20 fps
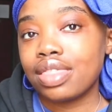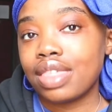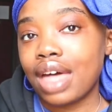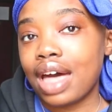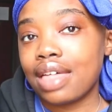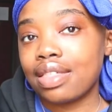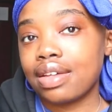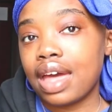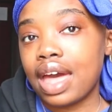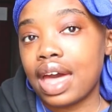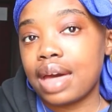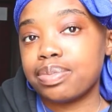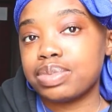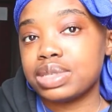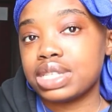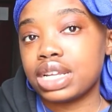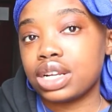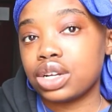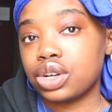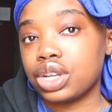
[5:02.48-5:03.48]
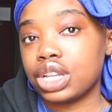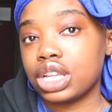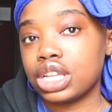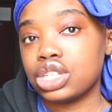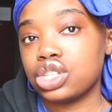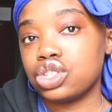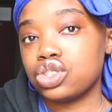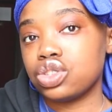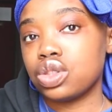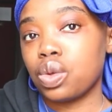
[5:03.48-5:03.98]
the other apps that are
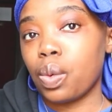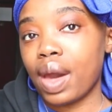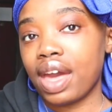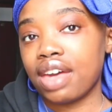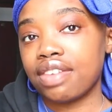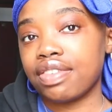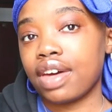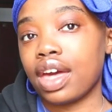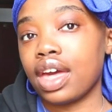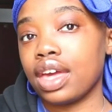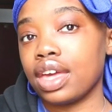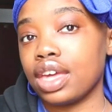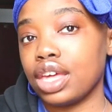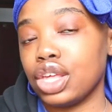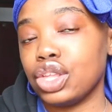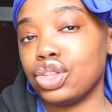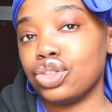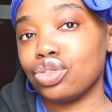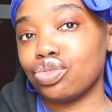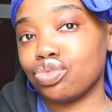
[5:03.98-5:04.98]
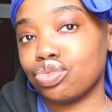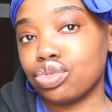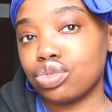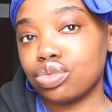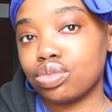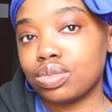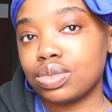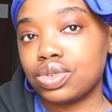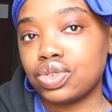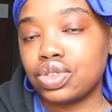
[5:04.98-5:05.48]
connected to the Wi-Fi in your
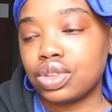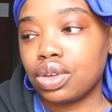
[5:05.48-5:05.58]
room.